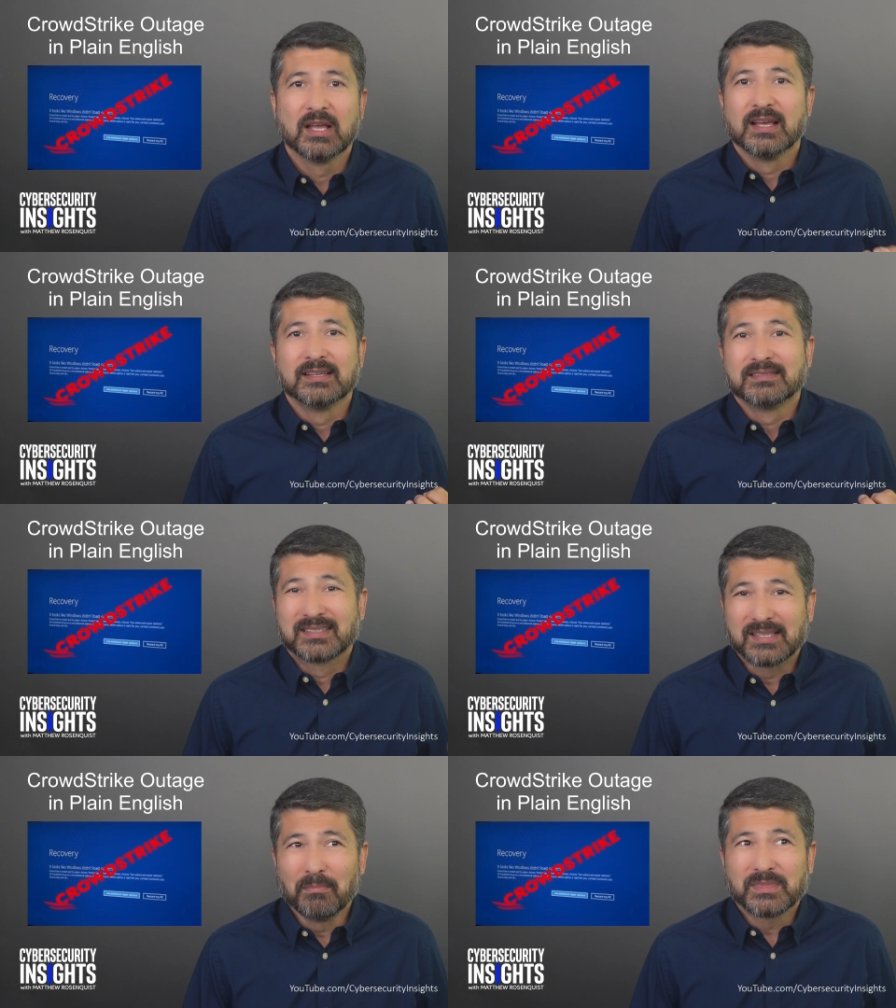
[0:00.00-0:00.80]

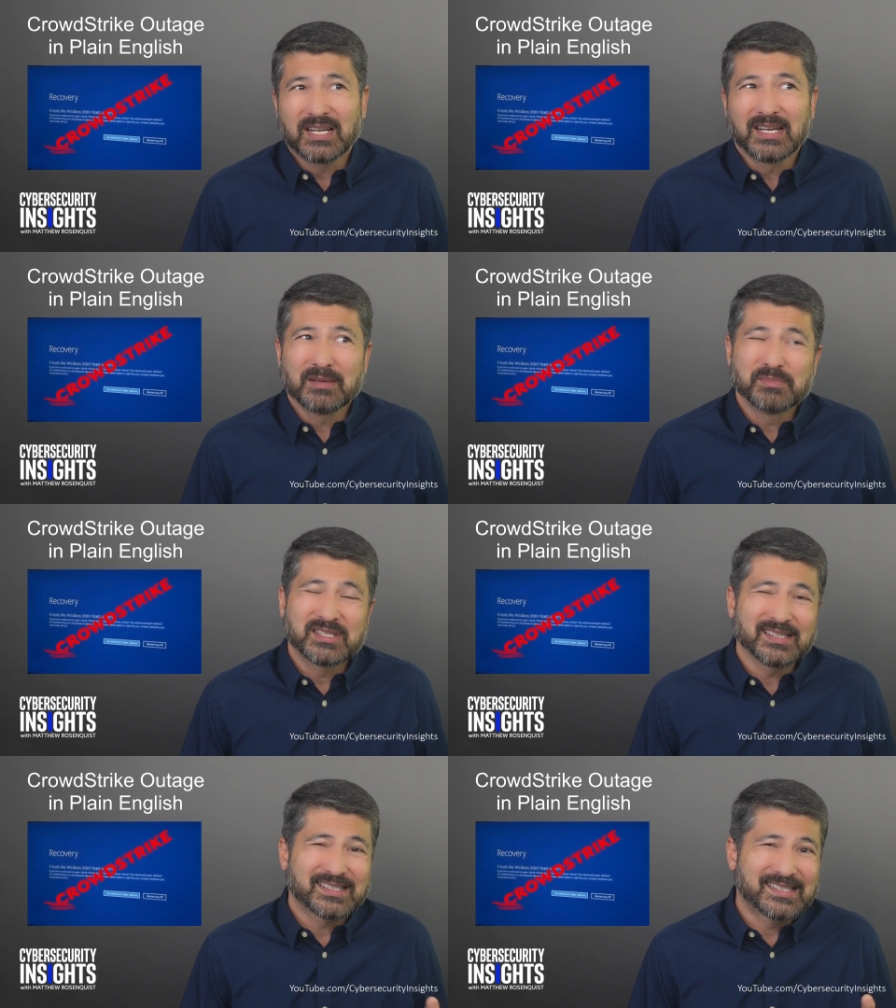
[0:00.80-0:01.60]
Sometimes
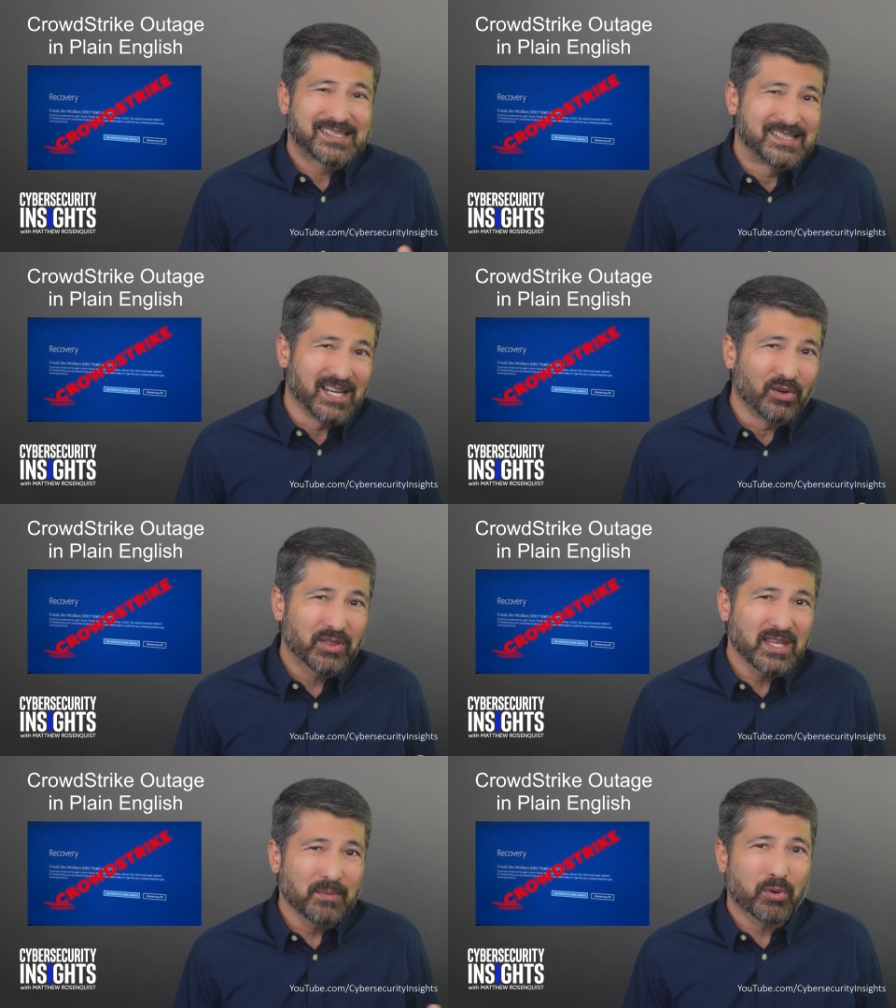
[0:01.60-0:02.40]

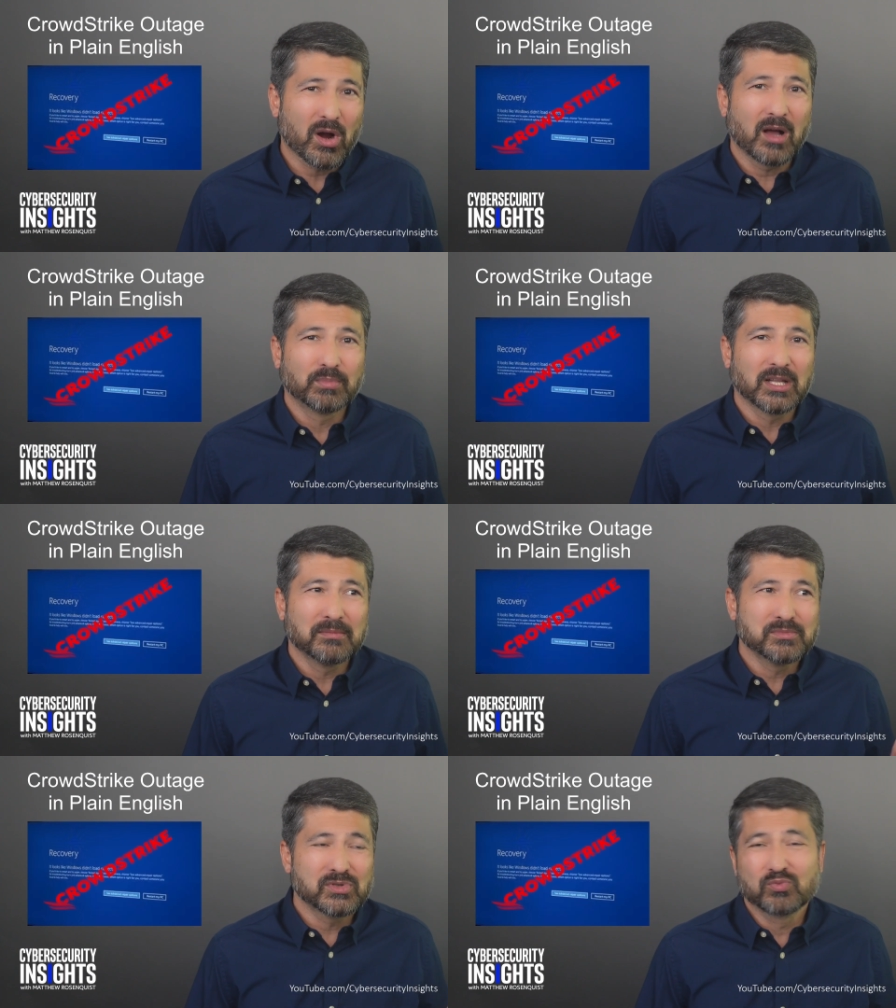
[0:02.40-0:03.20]
stealthy
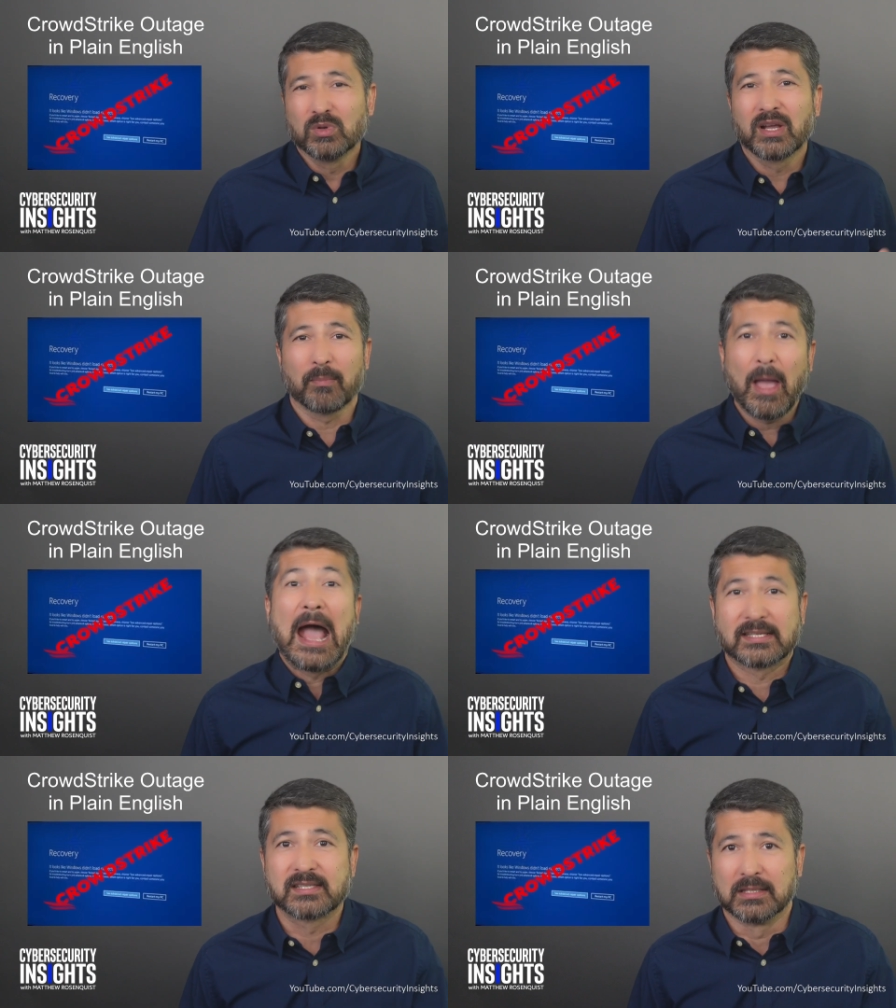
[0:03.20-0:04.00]
problems will get
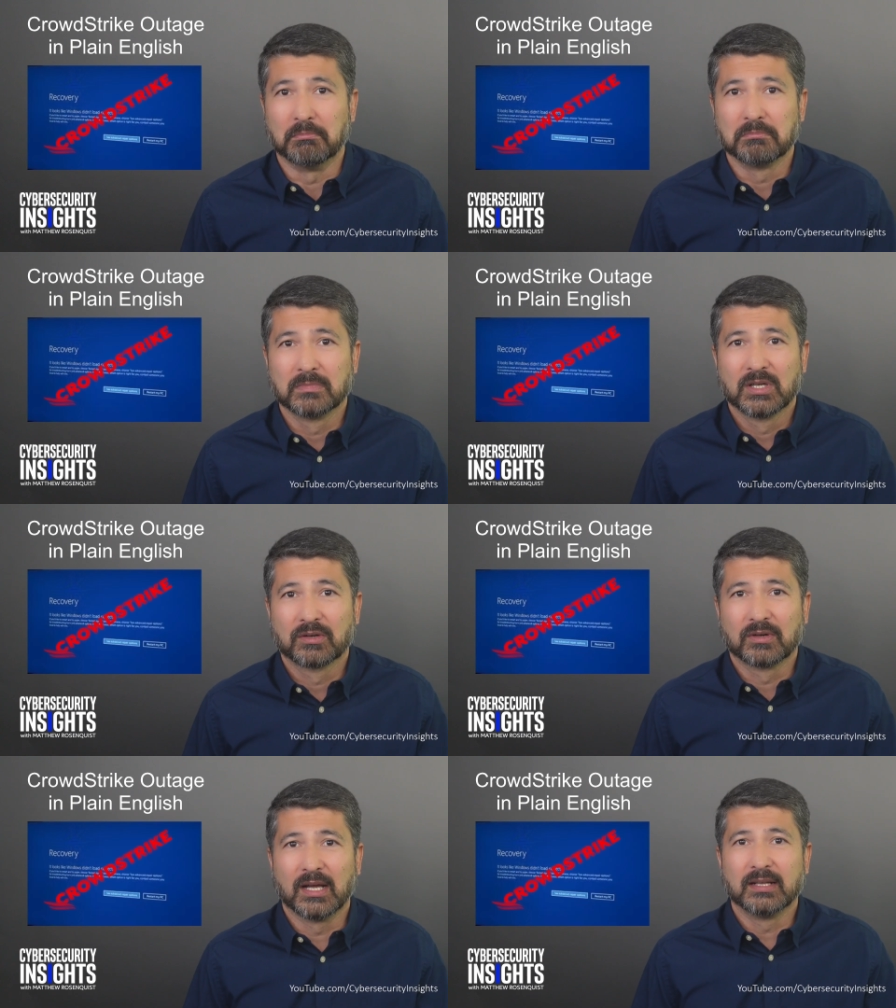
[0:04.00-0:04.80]
past them,
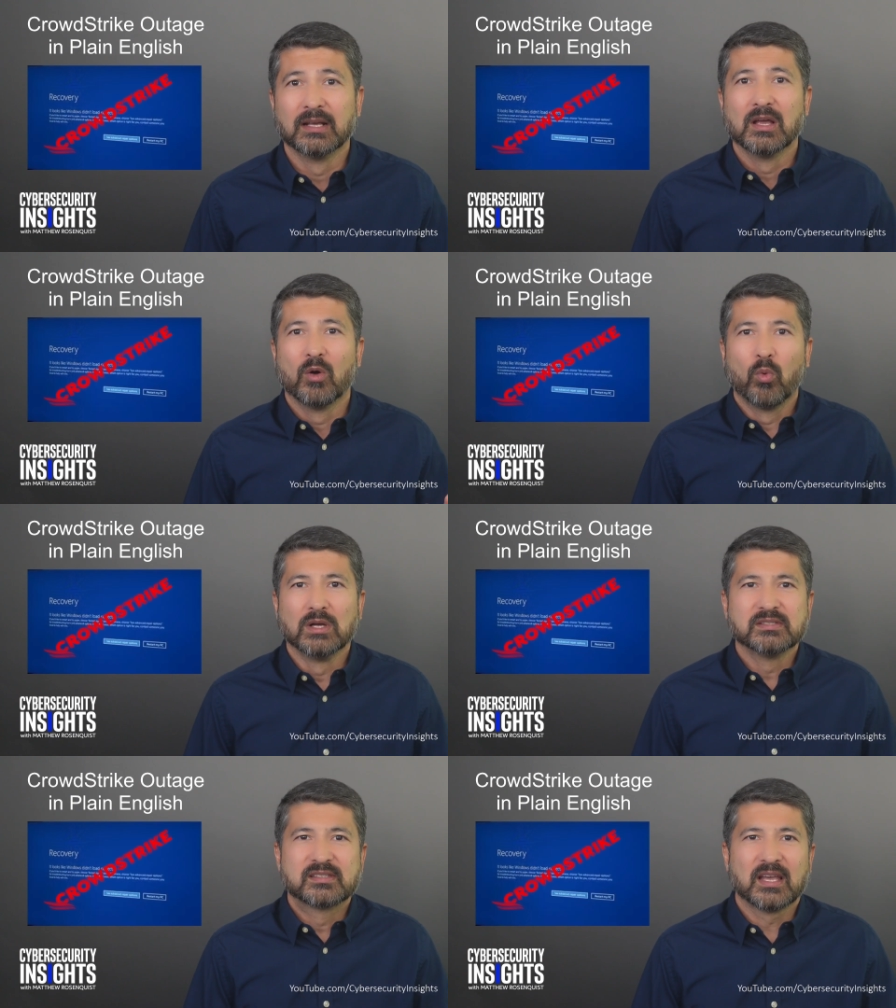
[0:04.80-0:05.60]
right?
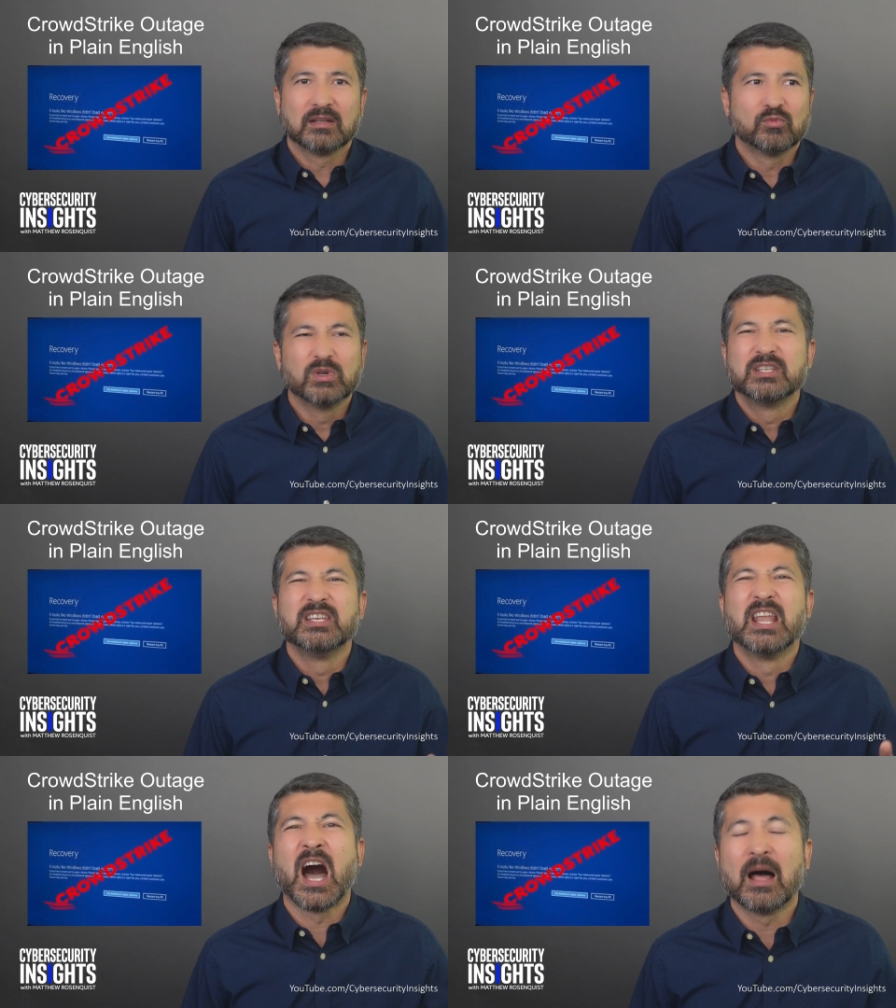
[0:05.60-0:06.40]
Ones that would
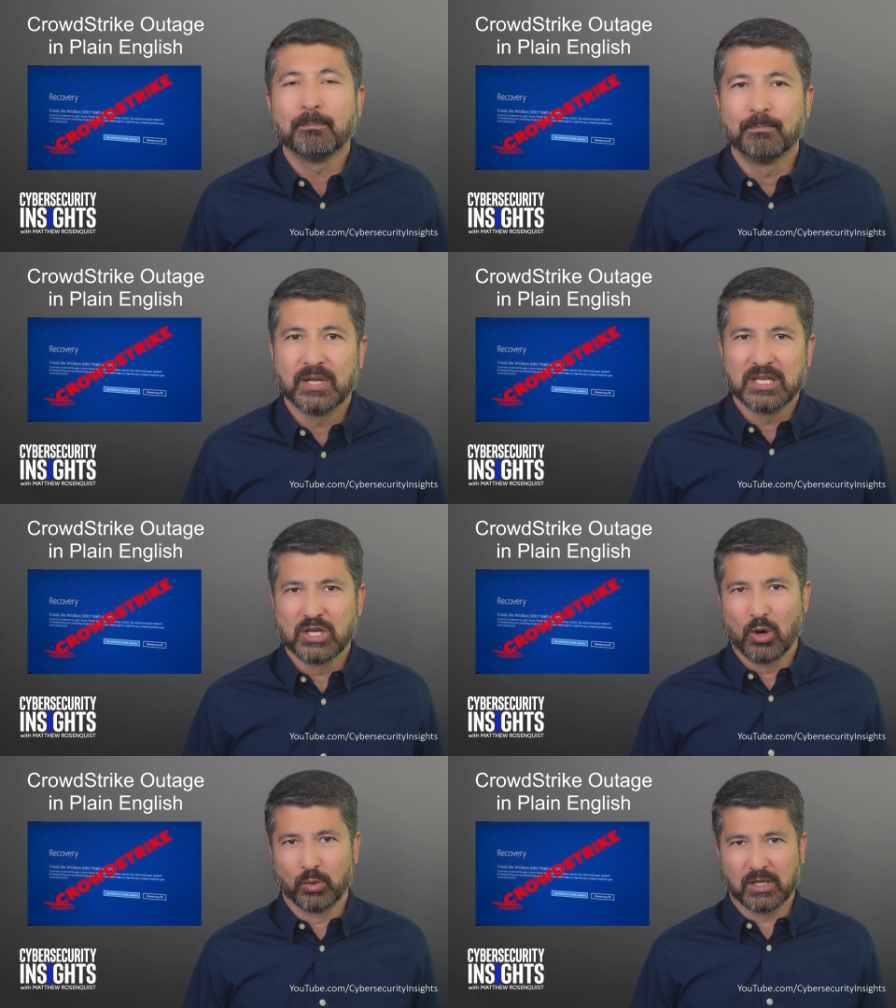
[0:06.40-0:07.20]
not be
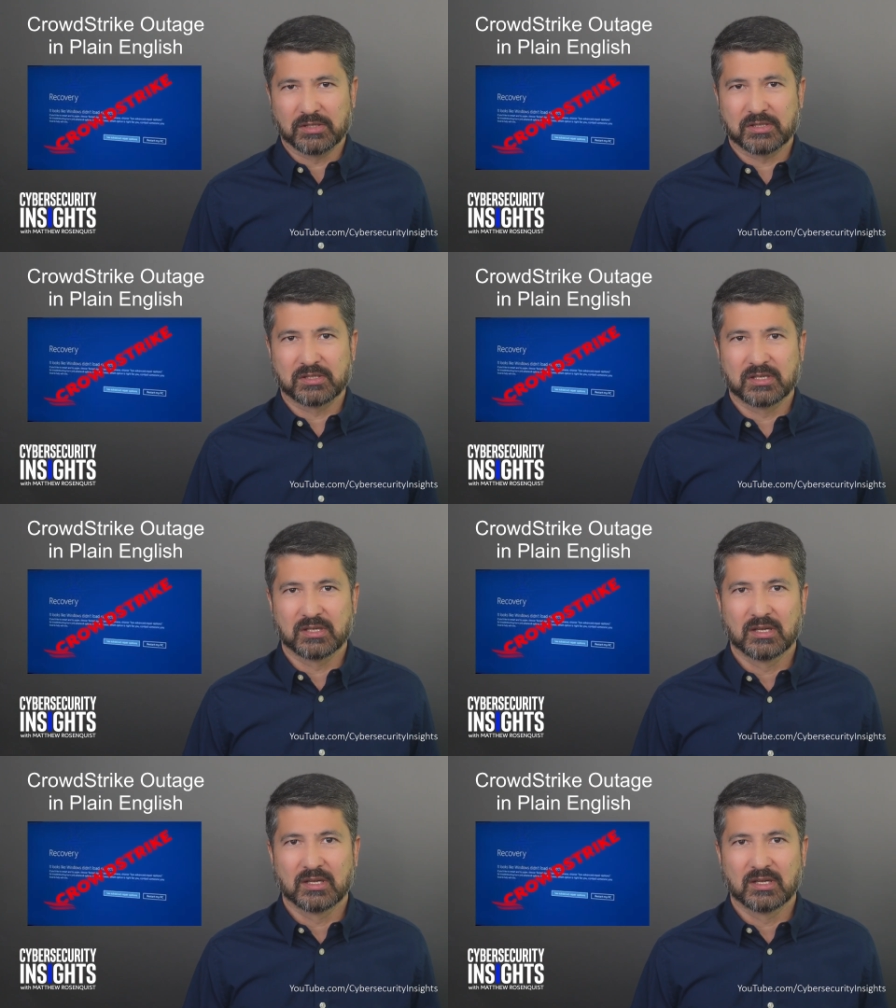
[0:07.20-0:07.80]
noticed.